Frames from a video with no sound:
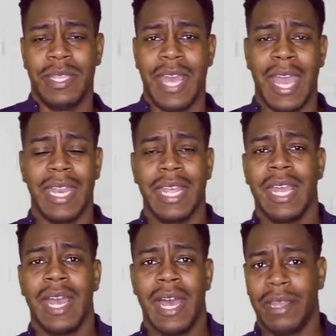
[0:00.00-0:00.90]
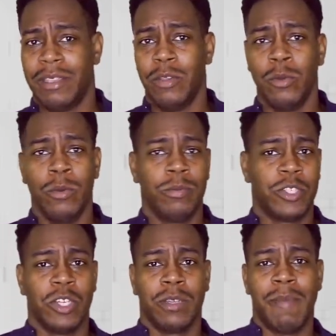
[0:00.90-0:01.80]
that. You
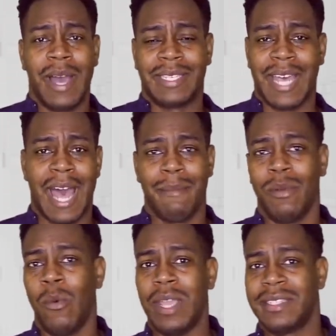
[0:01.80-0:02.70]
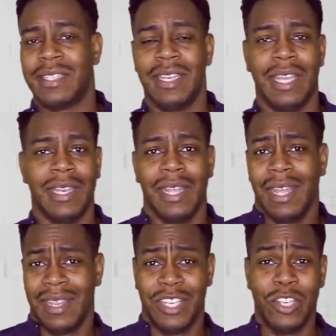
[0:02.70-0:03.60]
took my time and wasted it.
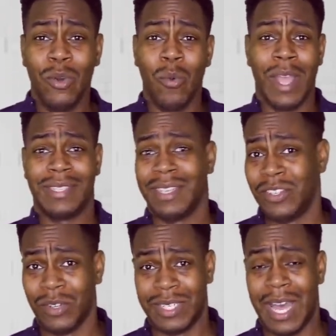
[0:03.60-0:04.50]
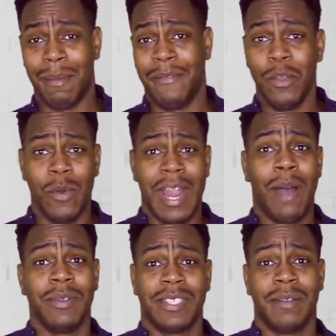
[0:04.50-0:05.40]
You wasted your time. If you went out
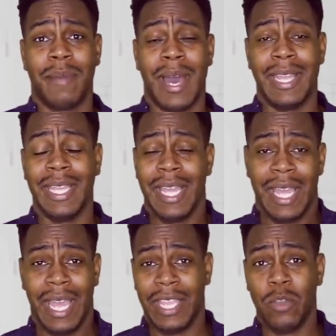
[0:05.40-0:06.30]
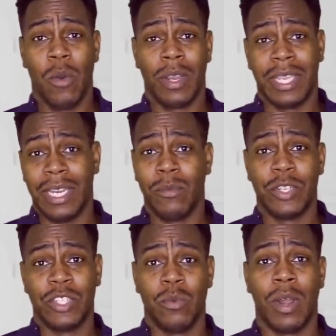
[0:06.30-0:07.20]
with somebody and you weren't getting what
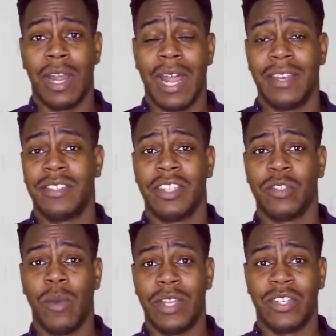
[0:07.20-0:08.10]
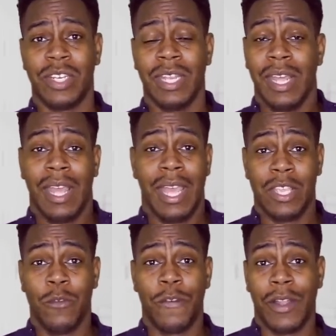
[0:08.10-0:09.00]
you wanted out of the situation, and you
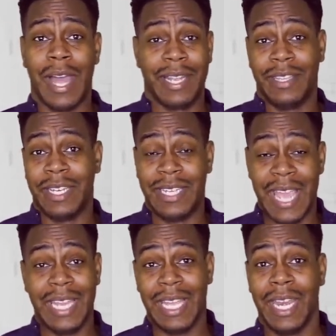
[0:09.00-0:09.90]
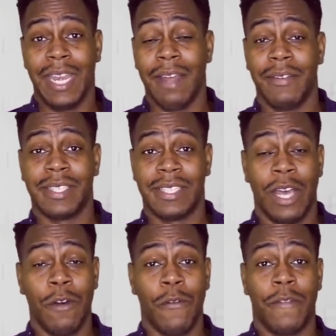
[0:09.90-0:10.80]
felt like the date in and of
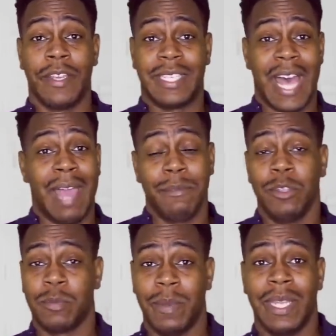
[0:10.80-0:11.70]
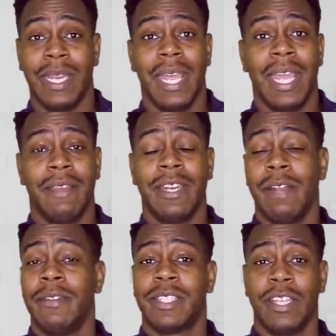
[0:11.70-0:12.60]
itself or the time you spent in and of
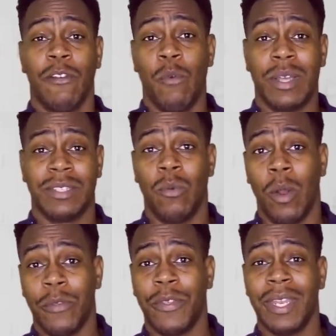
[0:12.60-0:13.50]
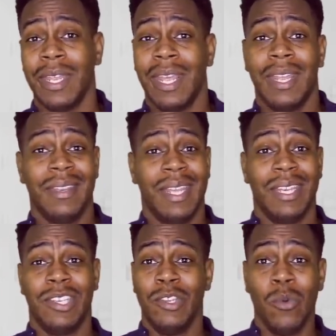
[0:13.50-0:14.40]
itself wasn't worth it, then
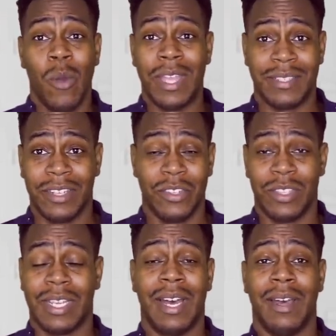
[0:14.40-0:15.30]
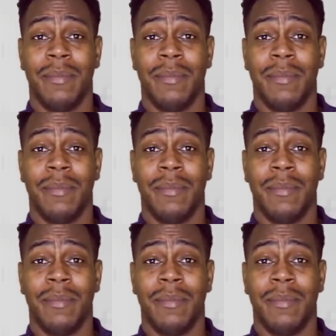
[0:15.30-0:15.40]
you wasted your time.